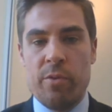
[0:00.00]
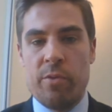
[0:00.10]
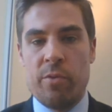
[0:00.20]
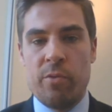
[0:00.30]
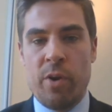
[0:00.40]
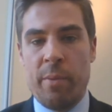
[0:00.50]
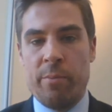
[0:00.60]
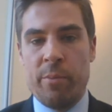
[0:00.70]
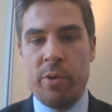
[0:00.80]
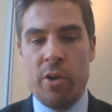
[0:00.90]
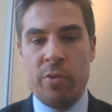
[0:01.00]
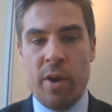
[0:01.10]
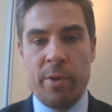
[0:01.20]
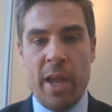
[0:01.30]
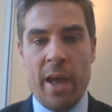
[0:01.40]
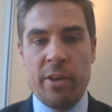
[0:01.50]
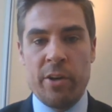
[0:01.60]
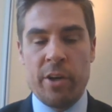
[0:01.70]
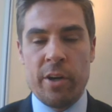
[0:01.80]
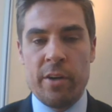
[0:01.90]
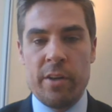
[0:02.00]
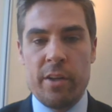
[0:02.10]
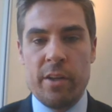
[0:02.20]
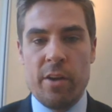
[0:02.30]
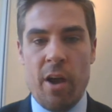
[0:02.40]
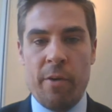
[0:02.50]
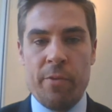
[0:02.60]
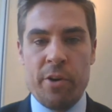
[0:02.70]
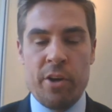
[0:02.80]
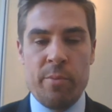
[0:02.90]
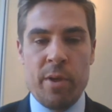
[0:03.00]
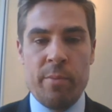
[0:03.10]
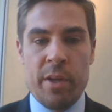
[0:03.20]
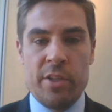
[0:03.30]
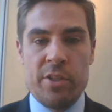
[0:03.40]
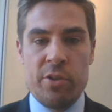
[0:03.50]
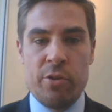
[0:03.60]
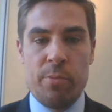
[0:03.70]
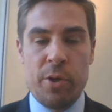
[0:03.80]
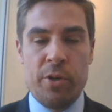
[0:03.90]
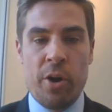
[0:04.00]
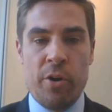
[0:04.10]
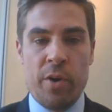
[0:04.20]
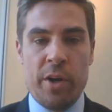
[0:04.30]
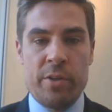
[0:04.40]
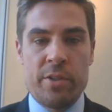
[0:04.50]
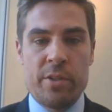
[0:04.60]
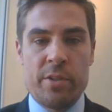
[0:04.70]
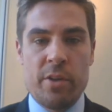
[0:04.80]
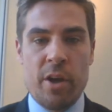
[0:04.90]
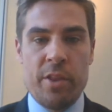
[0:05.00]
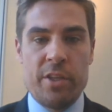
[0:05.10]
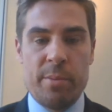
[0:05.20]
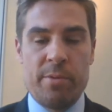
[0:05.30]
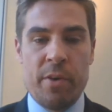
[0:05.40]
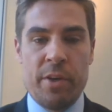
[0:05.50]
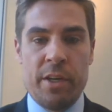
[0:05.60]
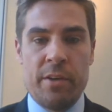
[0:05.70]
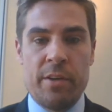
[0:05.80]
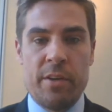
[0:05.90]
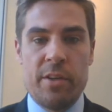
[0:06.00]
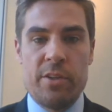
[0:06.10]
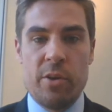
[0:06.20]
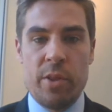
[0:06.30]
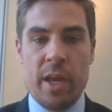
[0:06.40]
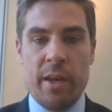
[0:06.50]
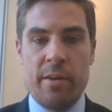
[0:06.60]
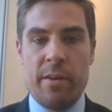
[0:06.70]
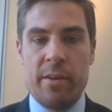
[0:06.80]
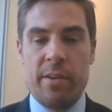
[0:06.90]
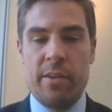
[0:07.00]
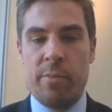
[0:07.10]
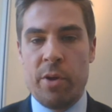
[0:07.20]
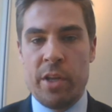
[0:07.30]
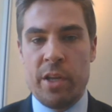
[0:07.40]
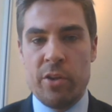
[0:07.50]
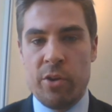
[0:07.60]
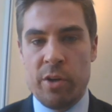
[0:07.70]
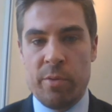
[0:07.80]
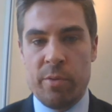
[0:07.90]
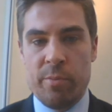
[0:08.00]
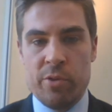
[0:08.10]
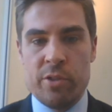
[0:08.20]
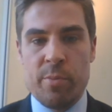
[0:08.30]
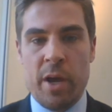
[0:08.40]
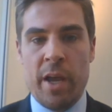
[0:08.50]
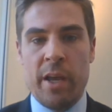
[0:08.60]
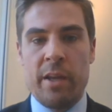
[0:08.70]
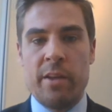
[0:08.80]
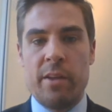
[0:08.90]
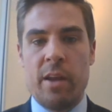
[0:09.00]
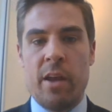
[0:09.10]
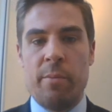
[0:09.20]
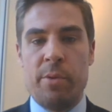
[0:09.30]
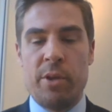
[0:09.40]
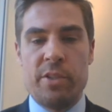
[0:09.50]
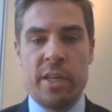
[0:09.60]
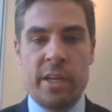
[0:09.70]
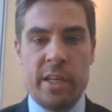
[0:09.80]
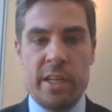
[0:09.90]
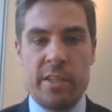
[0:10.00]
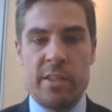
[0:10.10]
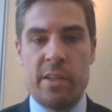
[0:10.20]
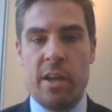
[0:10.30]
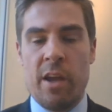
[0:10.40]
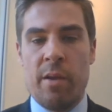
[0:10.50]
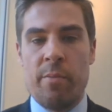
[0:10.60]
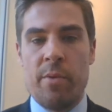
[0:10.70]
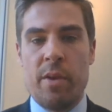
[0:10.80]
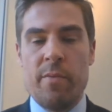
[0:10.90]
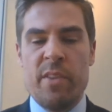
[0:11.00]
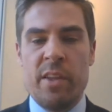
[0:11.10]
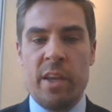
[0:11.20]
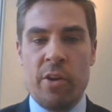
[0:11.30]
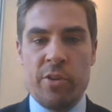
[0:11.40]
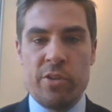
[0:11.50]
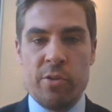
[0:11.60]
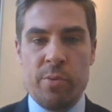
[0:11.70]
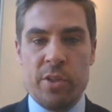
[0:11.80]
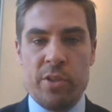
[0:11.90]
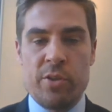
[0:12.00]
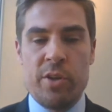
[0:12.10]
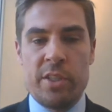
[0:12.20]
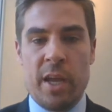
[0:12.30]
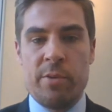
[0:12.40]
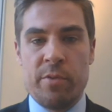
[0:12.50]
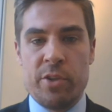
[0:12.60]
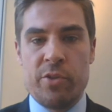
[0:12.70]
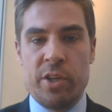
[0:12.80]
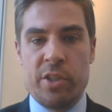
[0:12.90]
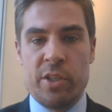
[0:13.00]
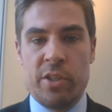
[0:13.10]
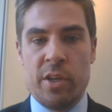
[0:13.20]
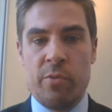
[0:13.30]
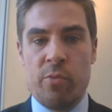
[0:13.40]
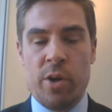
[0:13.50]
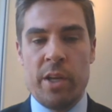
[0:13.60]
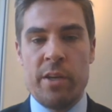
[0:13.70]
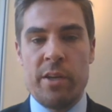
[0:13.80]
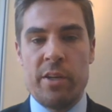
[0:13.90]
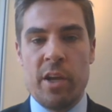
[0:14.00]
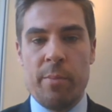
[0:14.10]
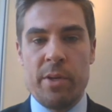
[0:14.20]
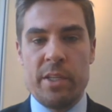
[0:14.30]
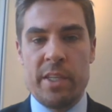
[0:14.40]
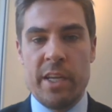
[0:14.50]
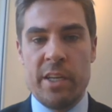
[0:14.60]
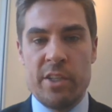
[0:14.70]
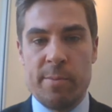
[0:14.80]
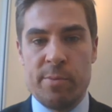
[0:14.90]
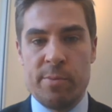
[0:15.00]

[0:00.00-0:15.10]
Rep. McCall and Rep. Gallagher offered an amendment to put guardrails on the CHIPS funding so that the money couldn't be used by PRC entities, and also put certain types of restrictions on what companies taking CHIPS